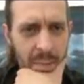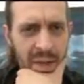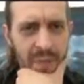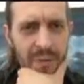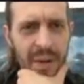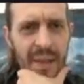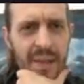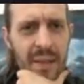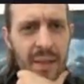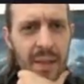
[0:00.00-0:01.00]
Matter of
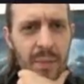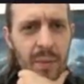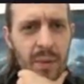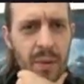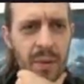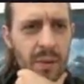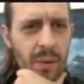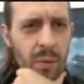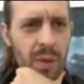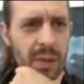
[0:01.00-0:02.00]
fact, let me you
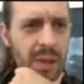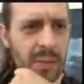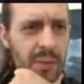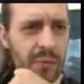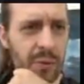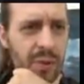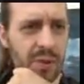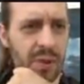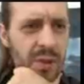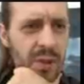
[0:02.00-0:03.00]
know what? Let me
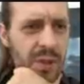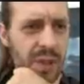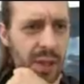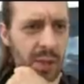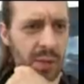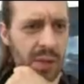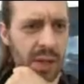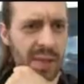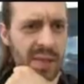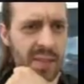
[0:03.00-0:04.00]
first check out
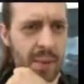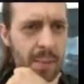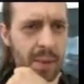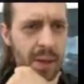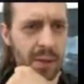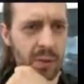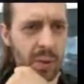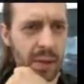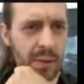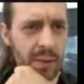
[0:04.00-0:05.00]
the SMMA,
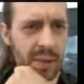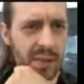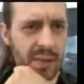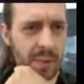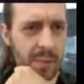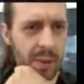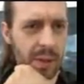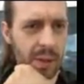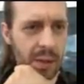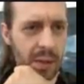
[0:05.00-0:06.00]
200
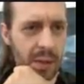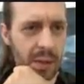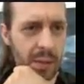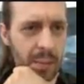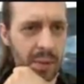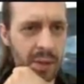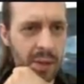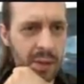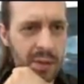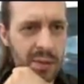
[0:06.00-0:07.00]
SMMA,
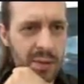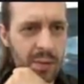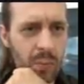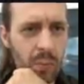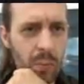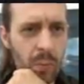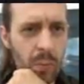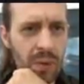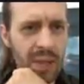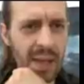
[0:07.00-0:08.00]
because
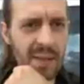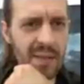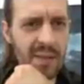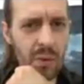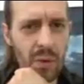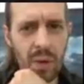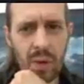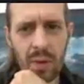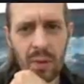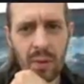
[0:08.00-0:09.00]
what I
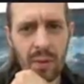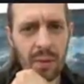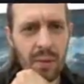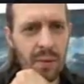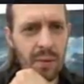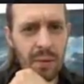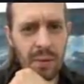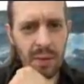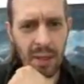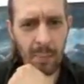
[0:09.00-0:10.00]
saw
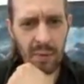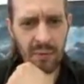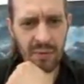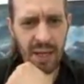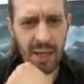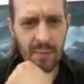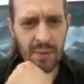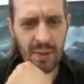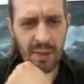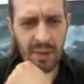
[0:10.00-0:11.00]
a couple of
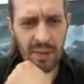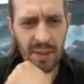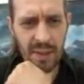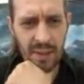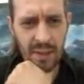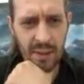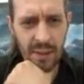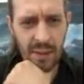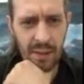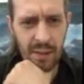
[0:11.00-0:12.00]
times is that
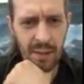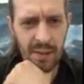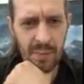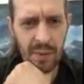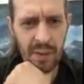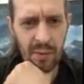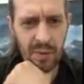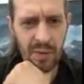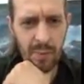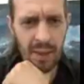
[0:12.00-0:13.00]
it's being
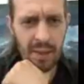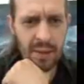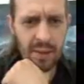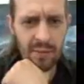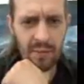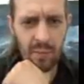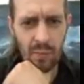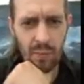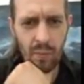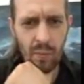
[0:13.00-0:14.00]
respected
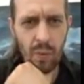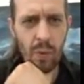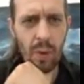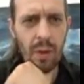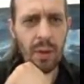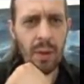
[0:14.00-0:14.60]
even more,